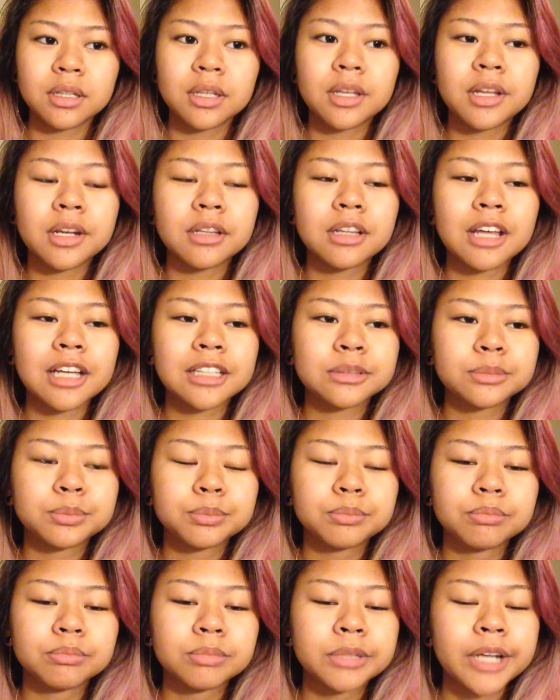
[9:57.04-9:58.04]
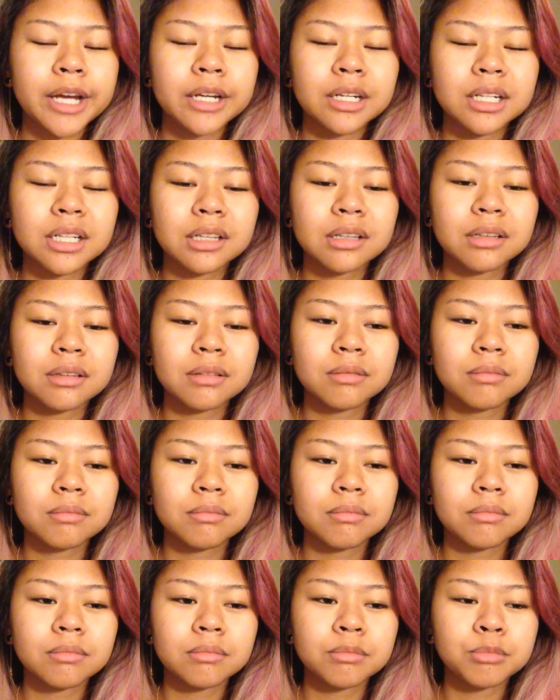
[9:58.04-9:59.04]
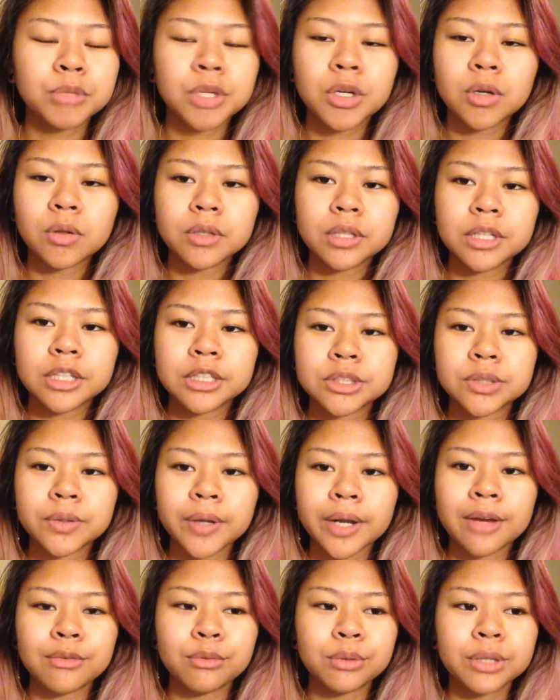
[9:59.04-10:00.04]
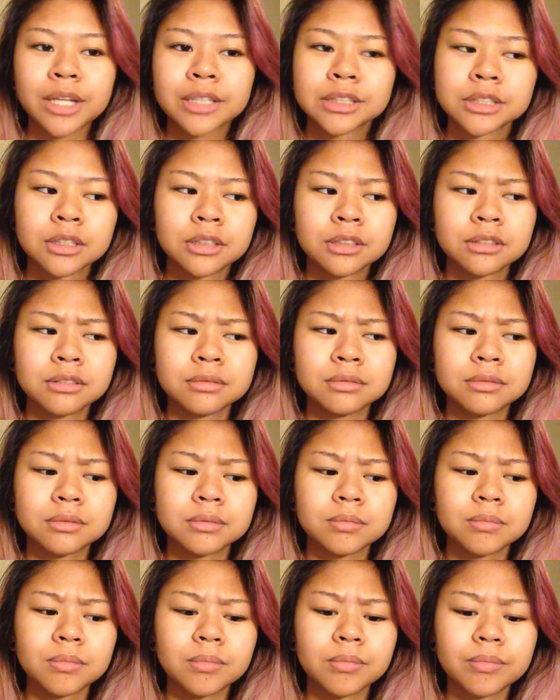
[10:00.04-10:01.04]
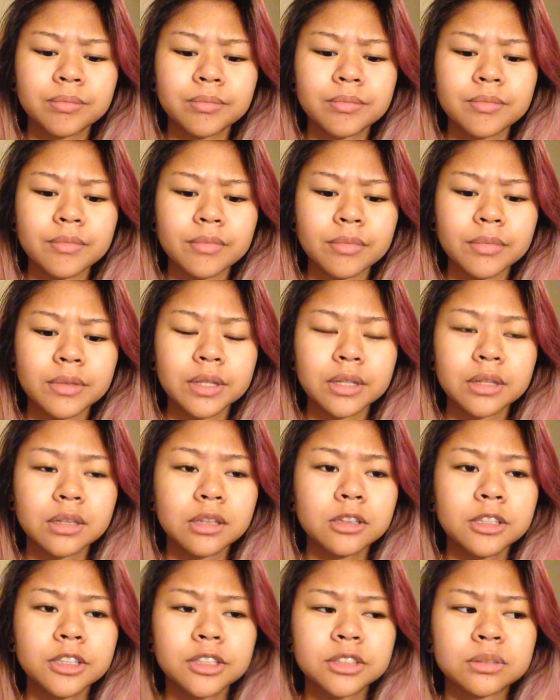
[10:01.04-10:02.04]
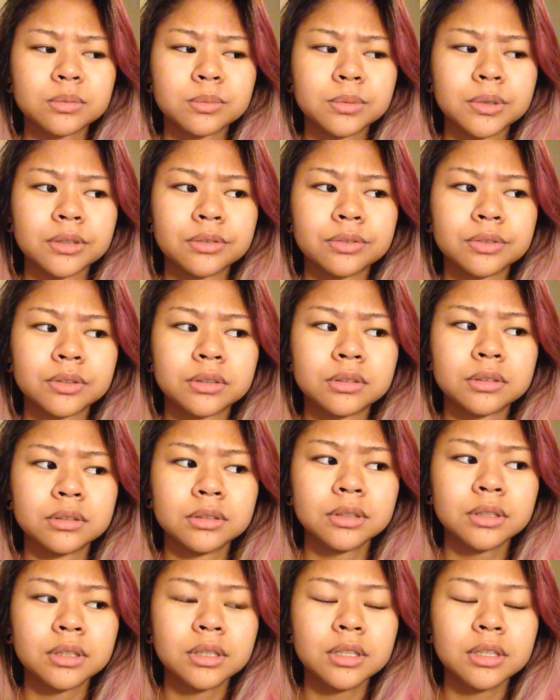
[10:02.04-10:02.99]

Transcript: And that's kind of the only issue I have with that song. Lyrics are beautiful.